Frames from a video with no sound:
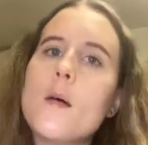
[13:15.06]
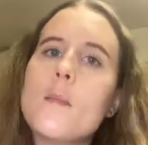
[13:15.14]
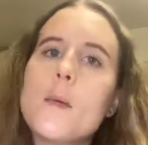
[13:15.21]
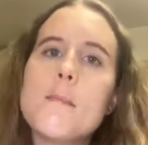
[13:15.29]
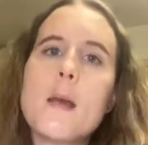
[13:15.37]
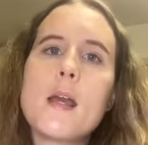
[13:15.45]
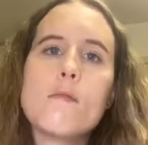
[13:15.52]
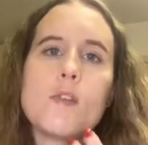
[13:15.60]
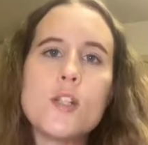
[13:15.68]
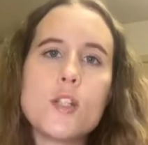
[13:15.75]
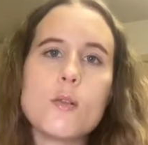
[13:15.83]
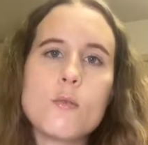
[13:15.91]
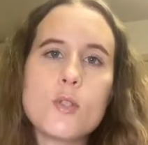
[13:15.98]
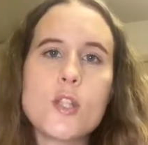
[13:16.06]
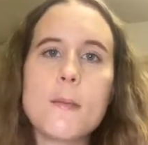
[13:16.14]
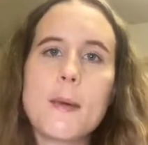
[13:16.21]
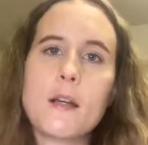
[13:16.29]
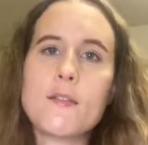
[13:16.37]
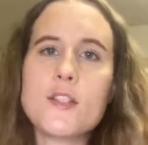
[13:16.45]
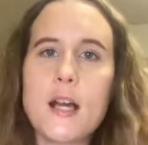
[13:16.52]
may reduce the
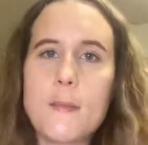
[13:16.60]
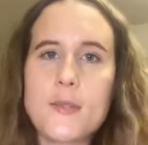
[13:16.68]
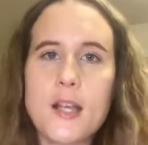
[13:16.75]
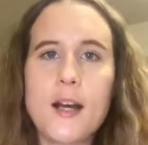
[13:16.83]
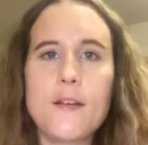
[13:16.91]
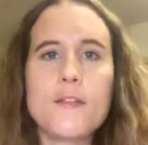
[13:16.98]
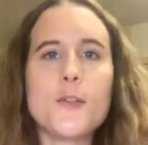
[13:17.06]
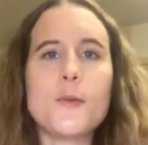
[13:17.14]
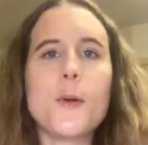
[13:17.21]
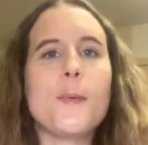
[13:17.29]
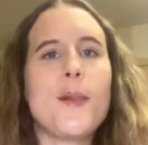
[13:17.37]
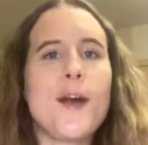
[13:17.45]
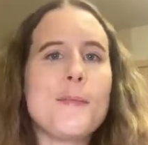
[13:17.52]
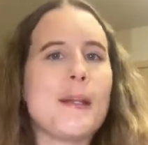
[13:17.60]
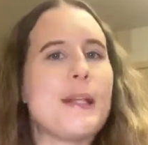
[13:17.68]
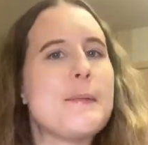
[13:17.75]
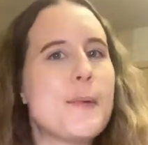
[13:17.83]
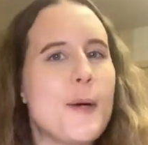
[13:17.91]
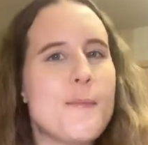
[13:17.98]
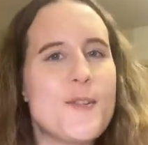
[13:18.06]
amount of times I have to apply my
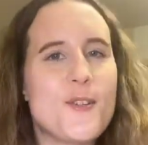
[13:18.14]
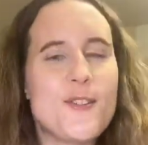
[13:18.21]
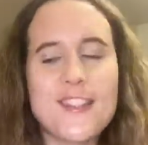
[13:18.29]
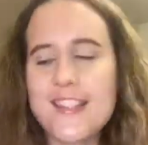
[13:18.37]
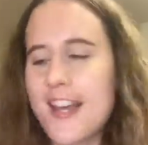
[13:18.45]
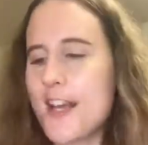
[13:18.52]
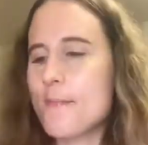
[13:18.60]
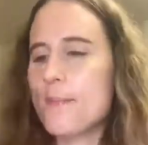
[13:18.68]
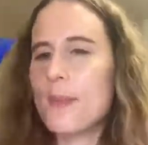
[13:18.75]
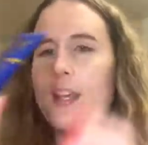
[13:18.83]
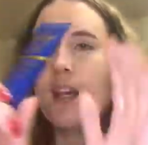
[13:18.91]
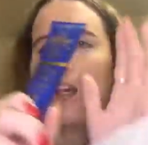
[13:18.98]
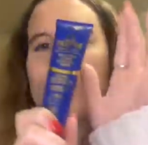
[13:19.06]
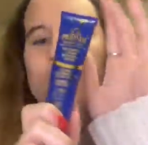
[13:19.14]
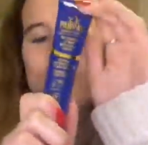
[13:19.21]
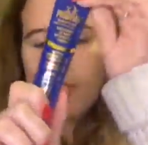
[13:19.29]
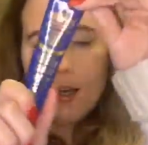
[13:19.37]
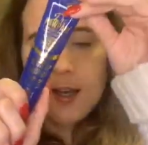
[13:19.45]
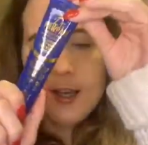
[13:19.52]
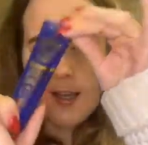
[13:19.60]
lip balm during the day. So
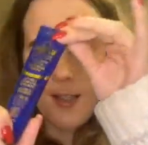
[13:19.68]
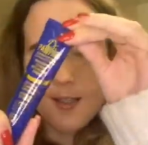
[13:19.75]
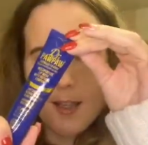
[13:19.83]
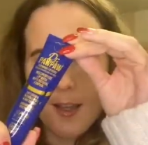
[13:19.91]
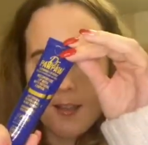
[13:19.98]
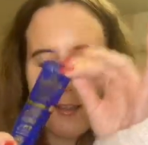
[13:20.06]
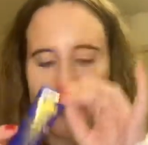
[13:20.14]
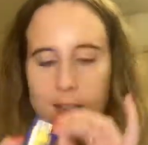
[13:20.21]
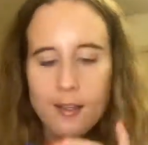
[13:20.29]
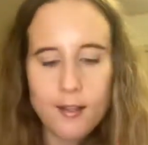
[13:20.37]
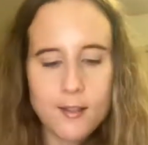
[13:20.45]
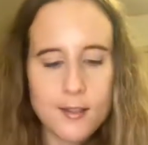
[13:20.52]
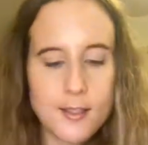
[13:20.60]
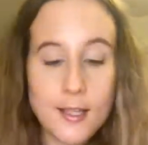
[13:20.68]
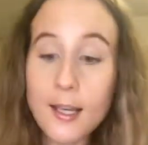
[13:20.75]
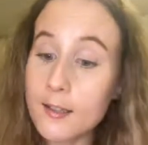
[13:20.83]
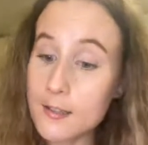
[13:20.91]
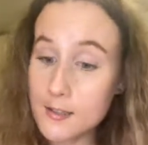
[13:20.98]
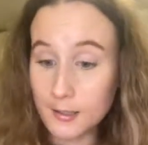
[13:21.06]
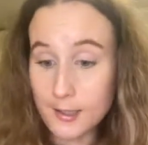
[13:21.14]
that is the
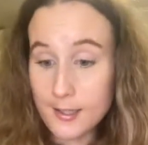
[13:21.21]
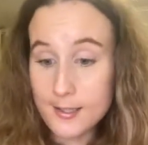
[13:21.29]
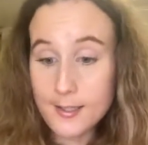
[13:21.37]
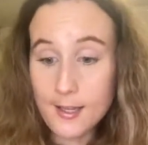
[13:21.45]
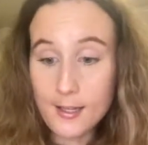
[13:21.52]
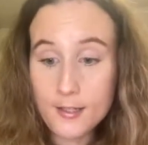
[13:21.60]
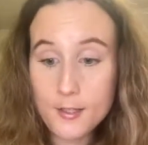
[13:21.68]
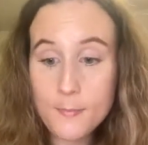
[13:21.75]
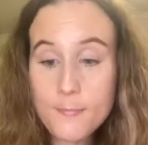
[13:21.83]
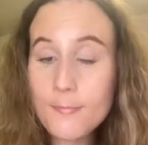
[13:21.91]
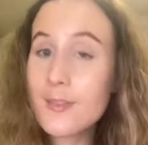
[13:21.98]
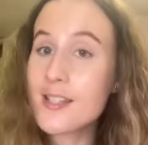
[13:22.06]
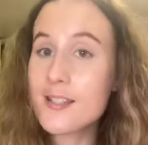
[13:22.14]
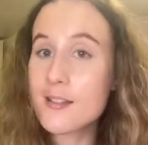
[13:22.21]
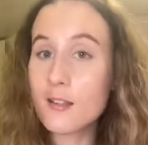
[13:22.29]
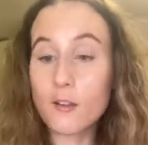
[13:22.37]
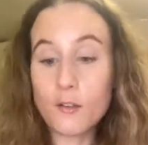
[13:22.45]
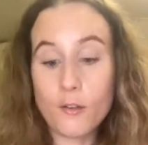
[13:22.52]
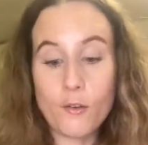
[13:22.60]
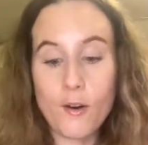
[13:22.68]
second to last item. There's still
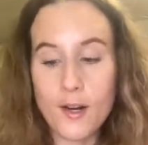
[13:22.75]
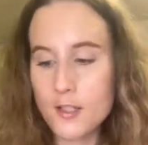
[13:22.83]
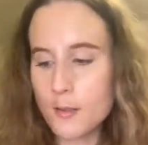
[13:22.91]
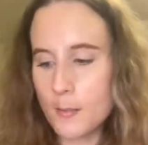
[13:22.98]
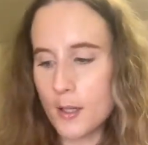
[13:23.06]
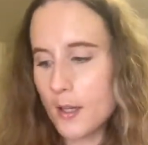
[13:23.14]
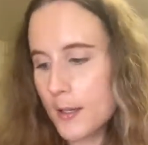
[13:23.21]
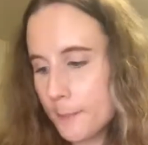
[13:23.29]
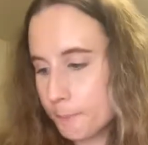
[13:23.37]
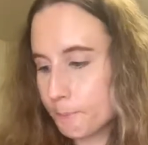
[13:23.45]
another item in here.